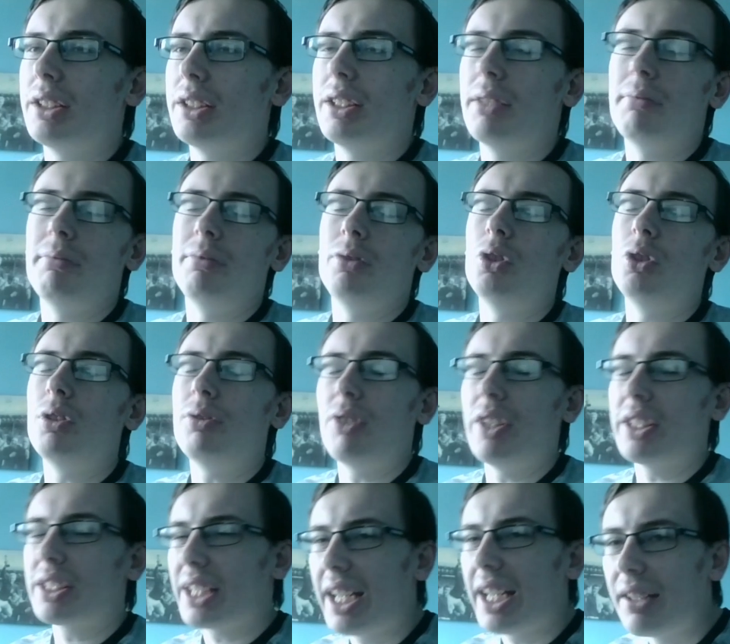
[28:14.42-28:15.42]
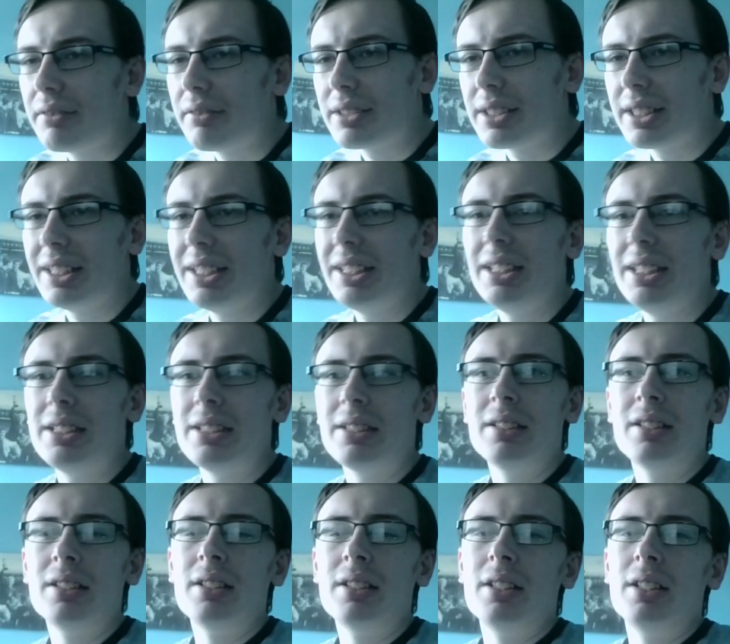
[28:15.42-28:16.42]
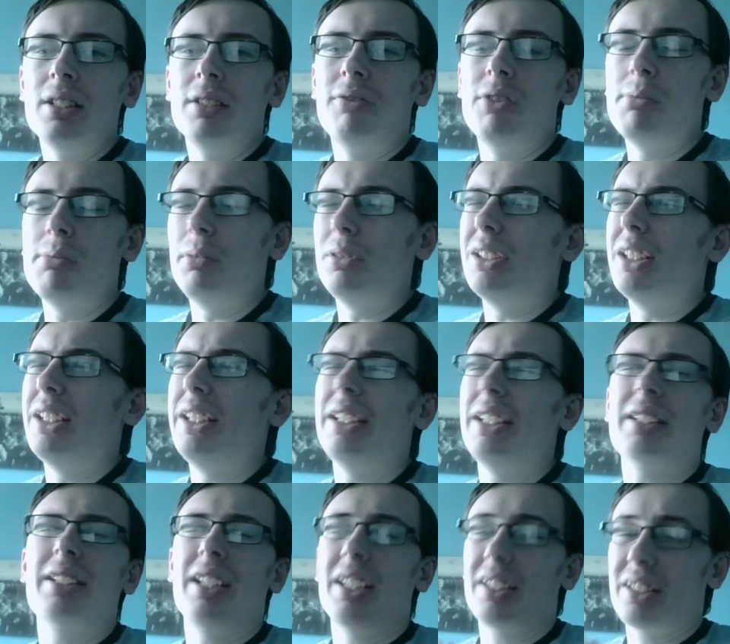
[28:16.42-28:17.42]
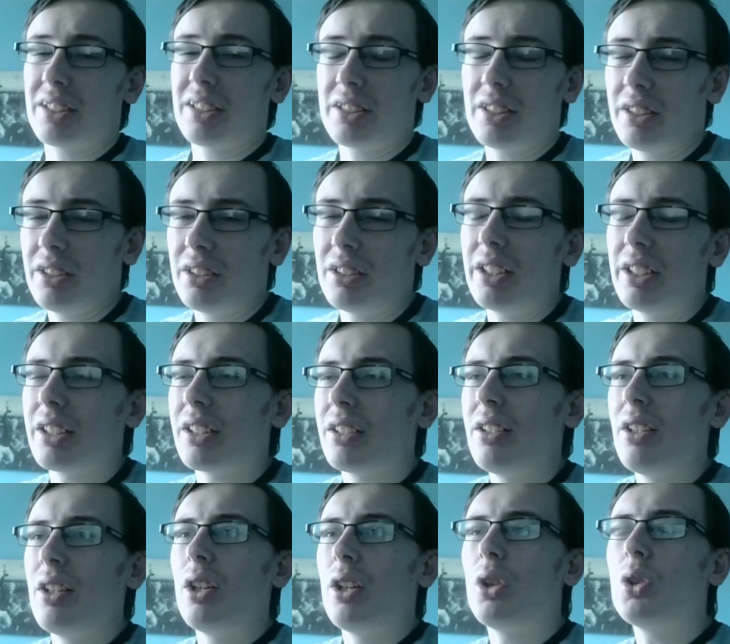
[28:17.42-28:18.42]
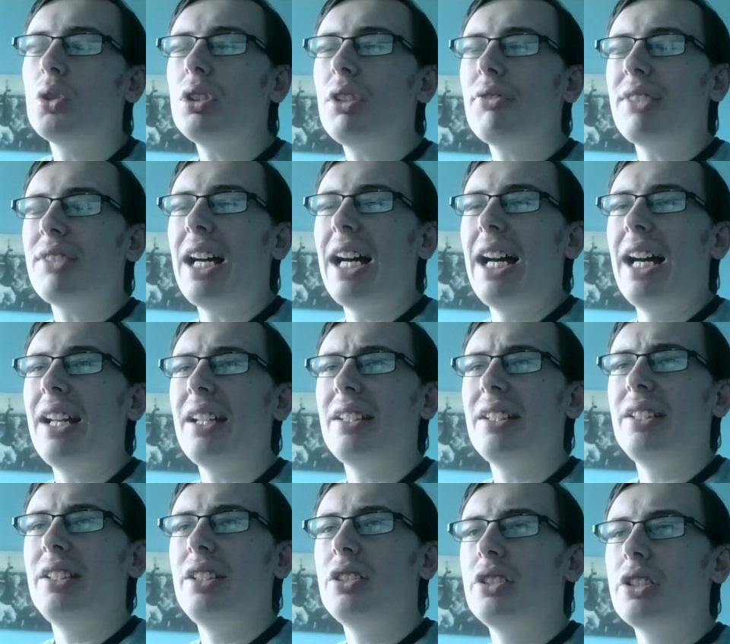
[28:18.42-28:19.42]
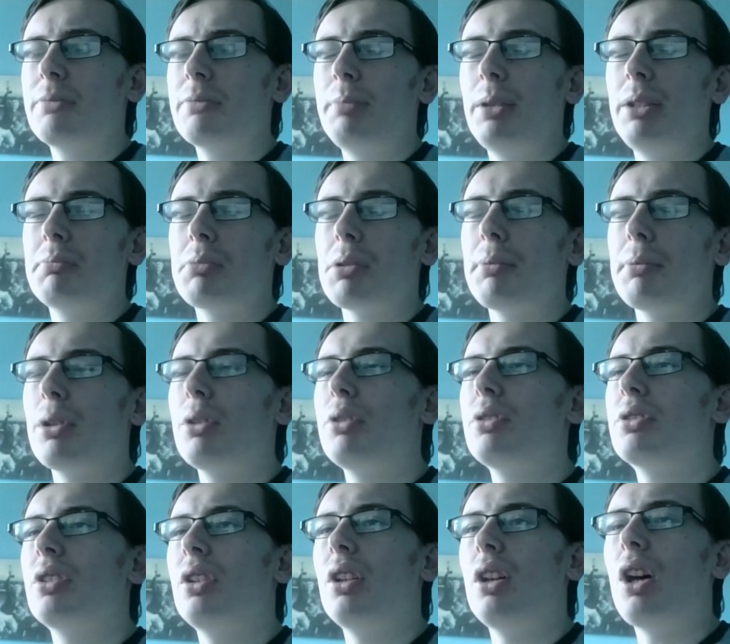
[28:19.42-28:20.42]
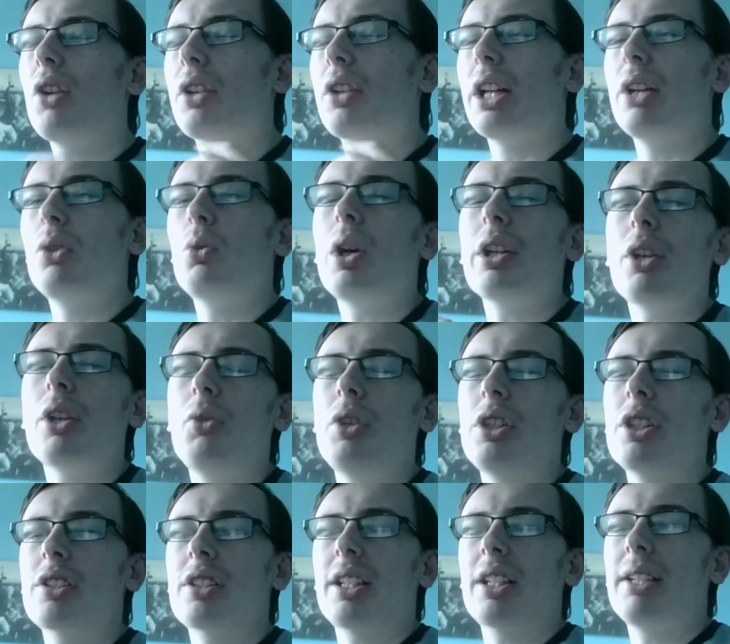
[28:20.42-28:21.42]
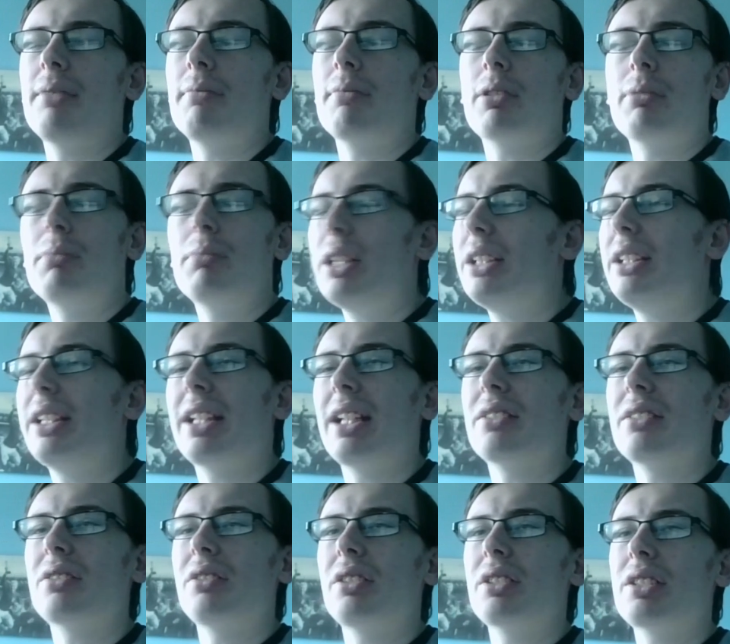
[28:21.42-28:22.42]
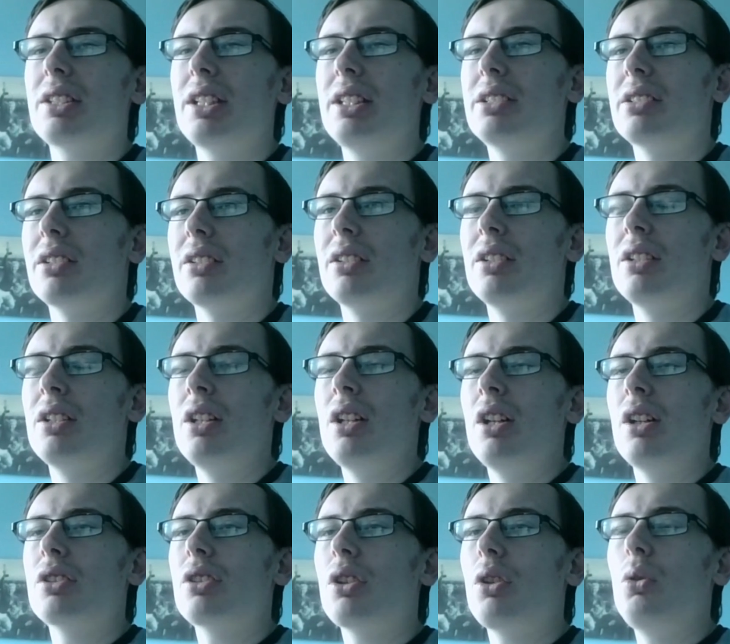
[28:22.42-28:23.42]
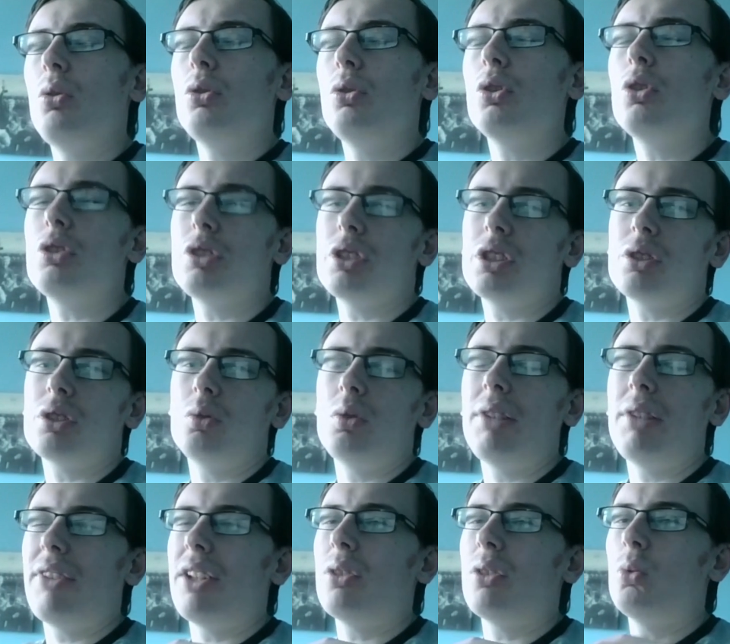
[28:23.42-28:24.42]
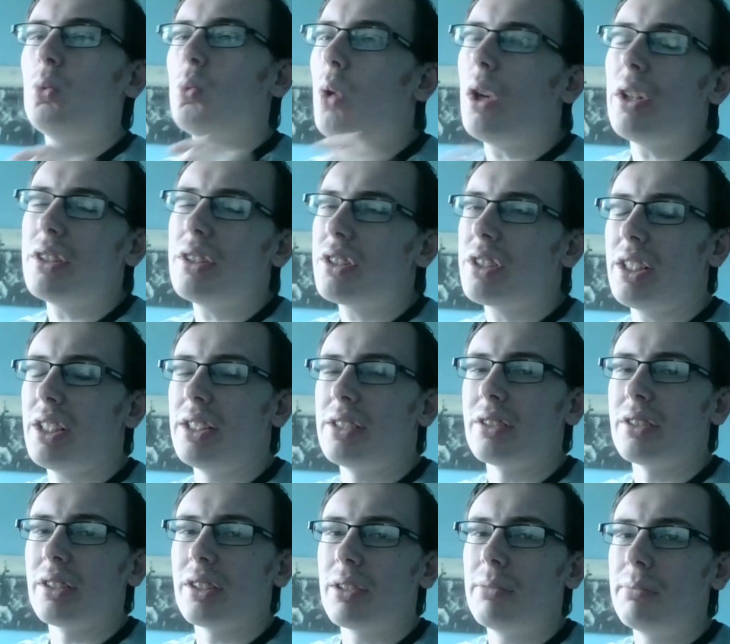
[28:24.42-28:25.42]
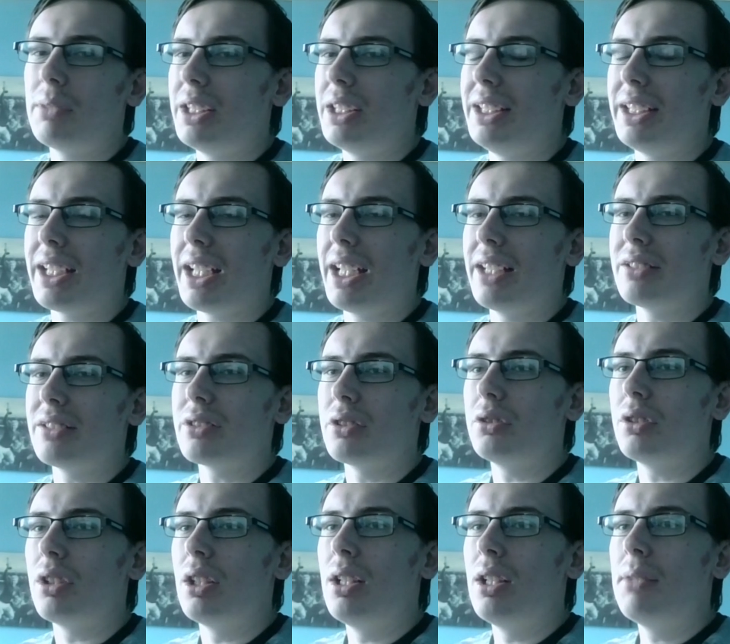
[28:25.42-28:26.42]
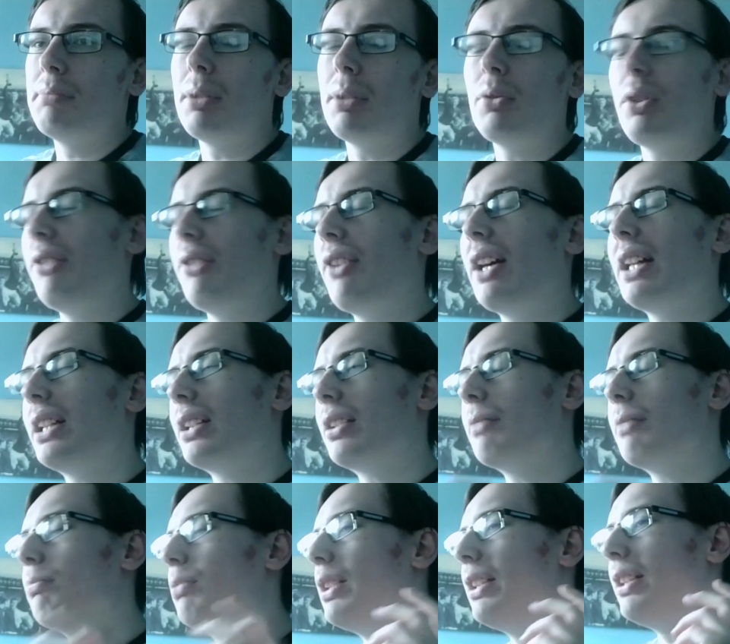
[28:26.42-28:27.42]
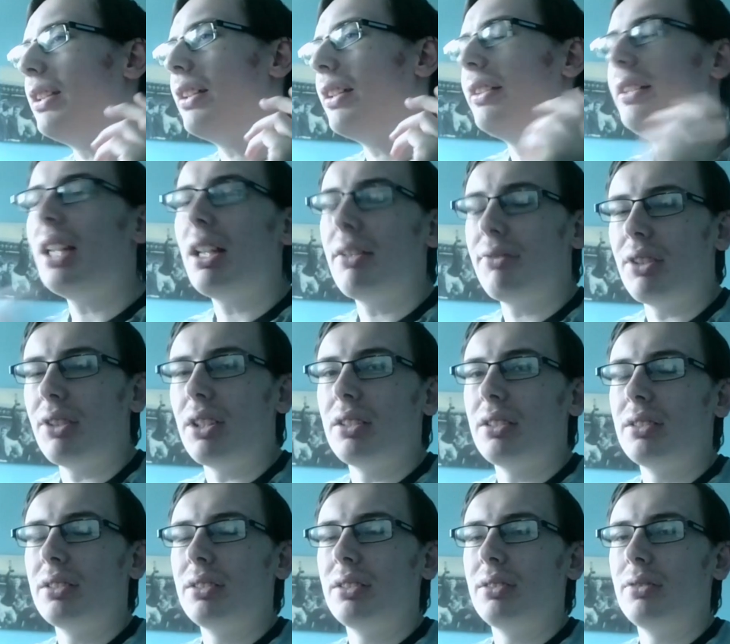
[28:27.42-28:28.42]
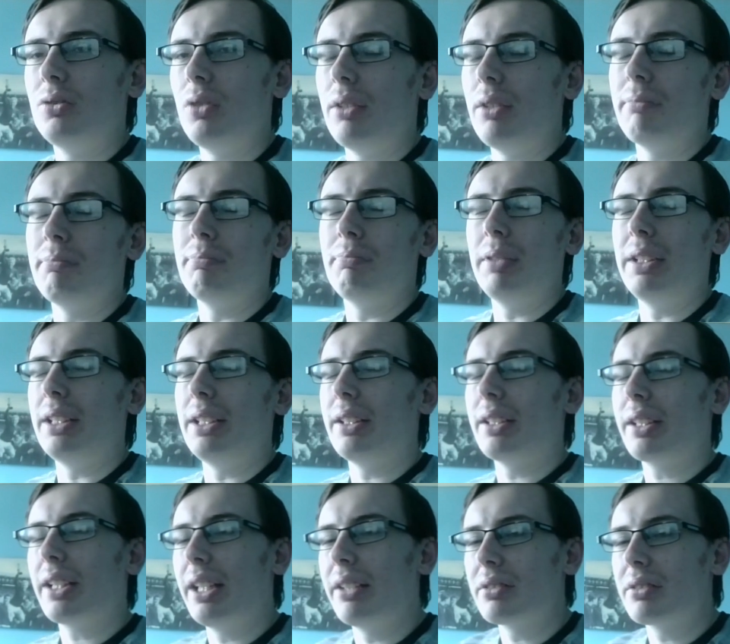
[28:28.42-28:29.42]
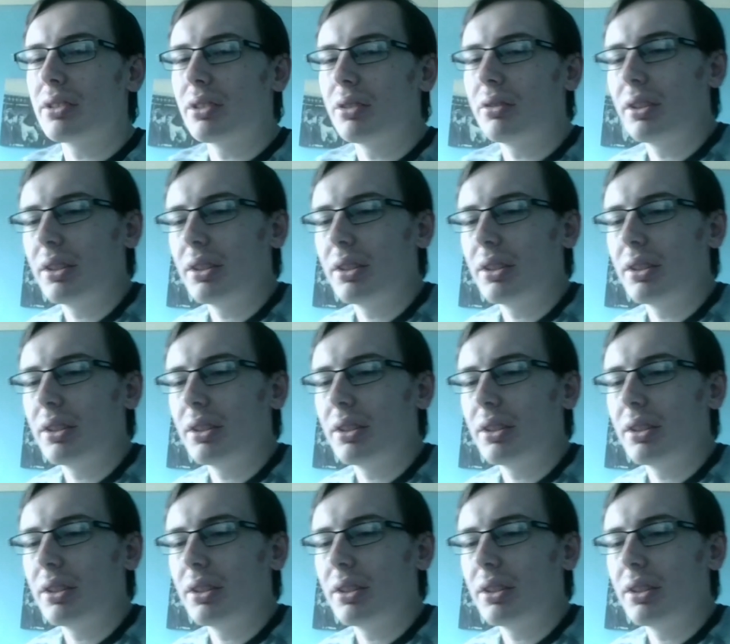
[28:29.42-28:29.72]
North West Counties Football League, the Essex Senior League, all of that is just being proposed. Okay, why don't we just completely cancel the season? So not just we've had one season completely cancelled, but we've had a complete another one being cancelled.